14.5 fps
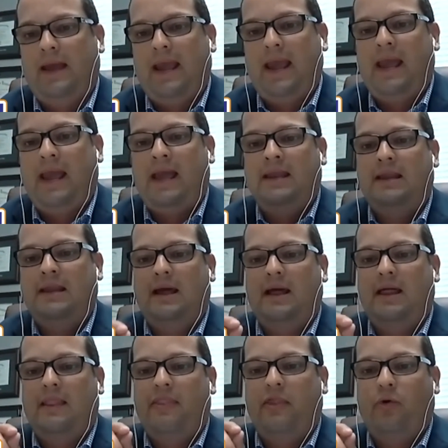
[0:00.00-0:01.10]
And
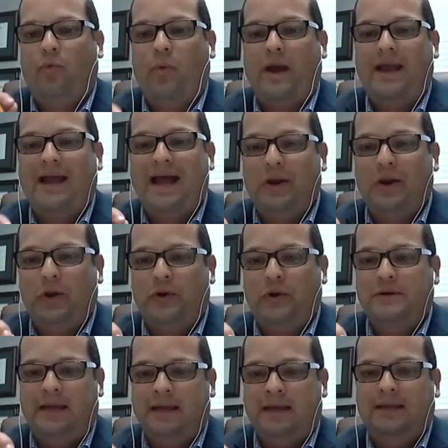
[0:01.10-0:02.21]
the way I
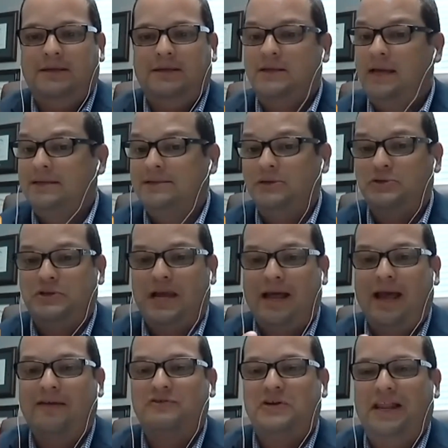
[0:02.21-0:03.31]
learned English, and I still
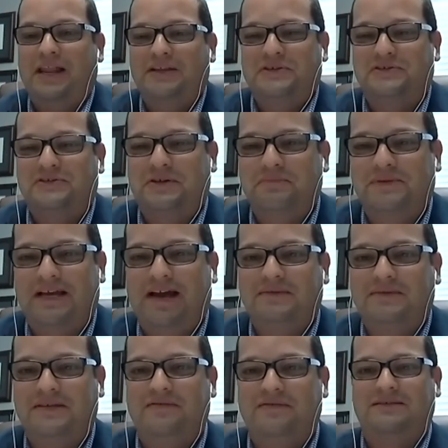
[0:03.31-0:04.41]
have challenges
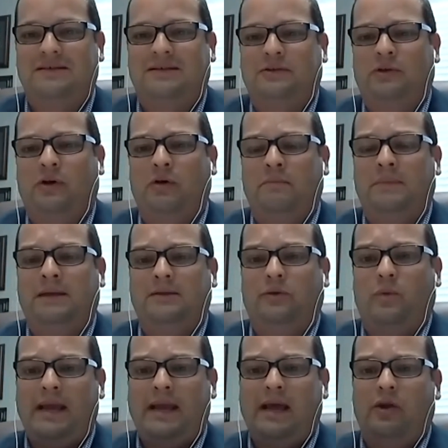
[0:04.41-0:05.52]
sometimes, even as an adult, but the
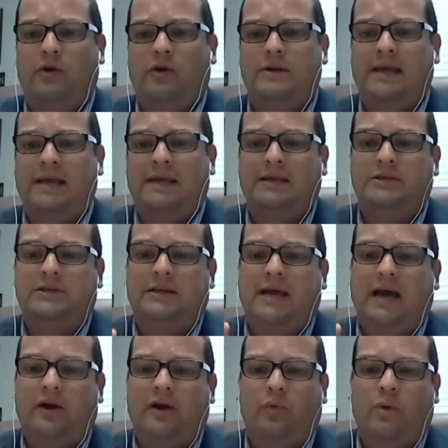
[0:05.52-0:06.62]
way I learned English and
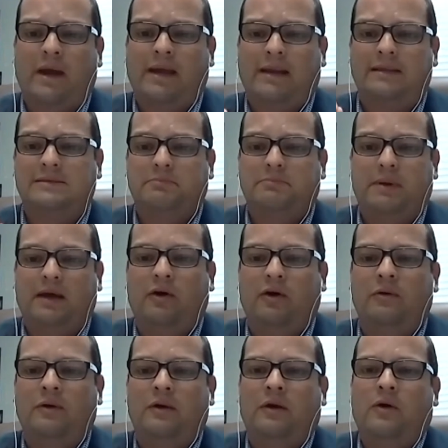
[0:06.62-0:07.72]
how to write and
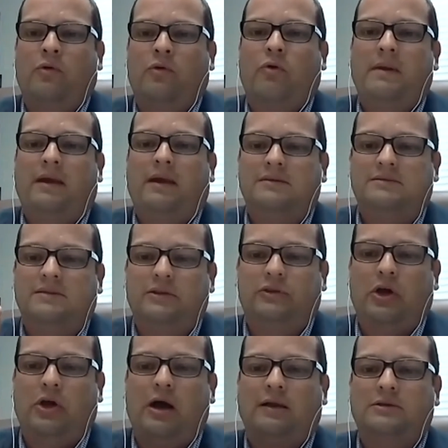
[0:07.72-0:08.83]
spell were because the
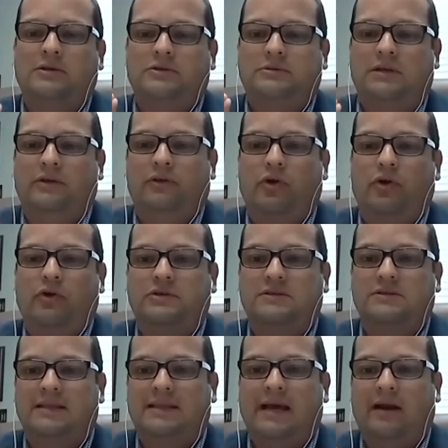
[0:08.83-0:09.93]
doctors and
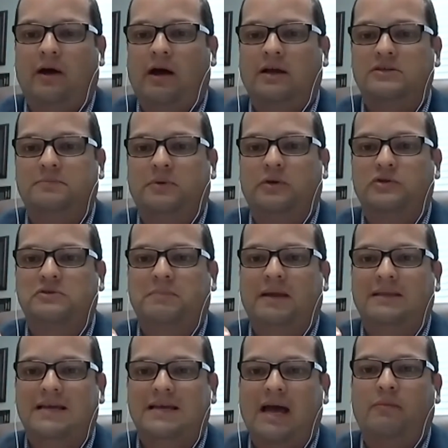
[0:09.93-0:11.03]
nurses at that hospital
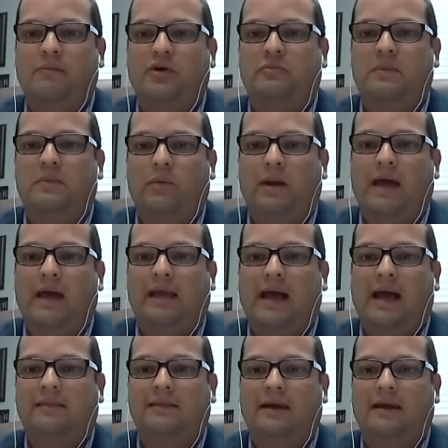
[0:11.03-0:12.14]
spent time with me when I
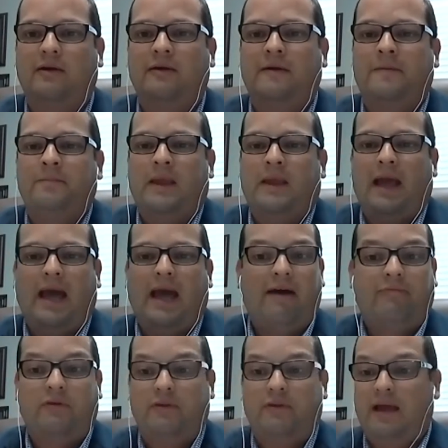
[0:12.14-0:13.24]
got there
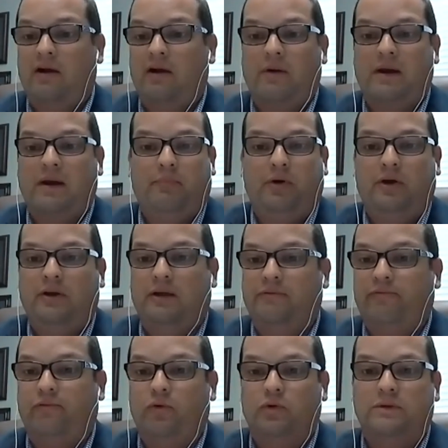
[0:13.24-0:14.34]
after they had already put a
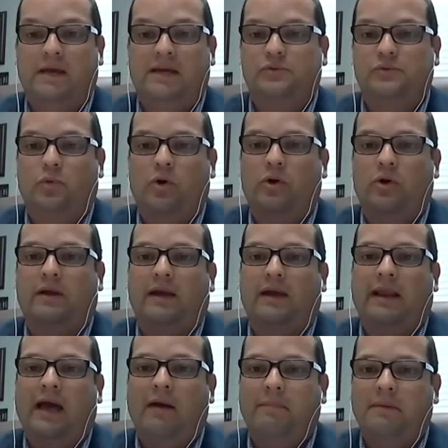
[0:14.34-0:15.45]
full day's work
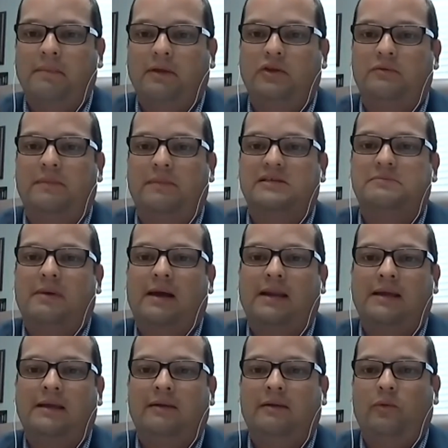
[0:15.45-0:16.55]
in helping me do my
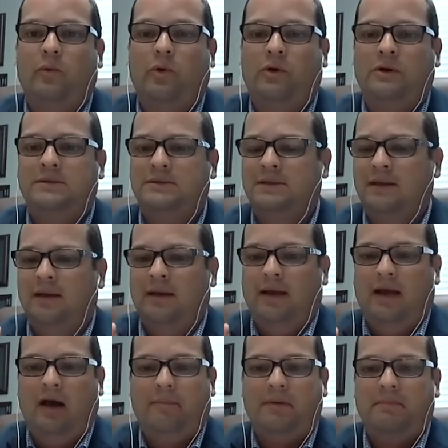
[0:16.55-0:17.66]
spelling words,
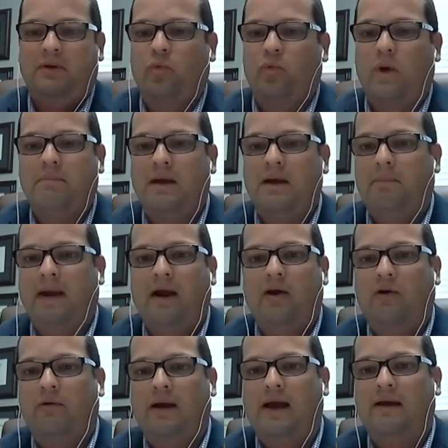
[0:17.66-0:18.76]
helping me write my
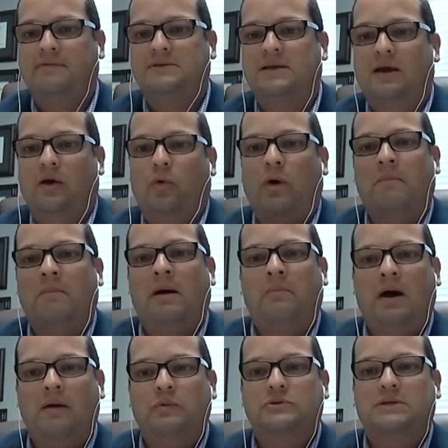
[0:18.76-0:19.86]
paragraphs while my
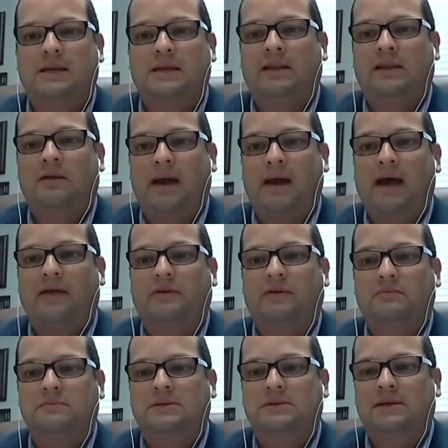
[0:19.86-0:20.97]
mom was cleaning the
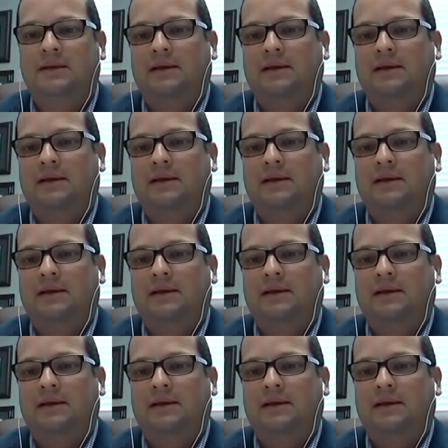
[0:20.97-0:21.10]
bathrooms.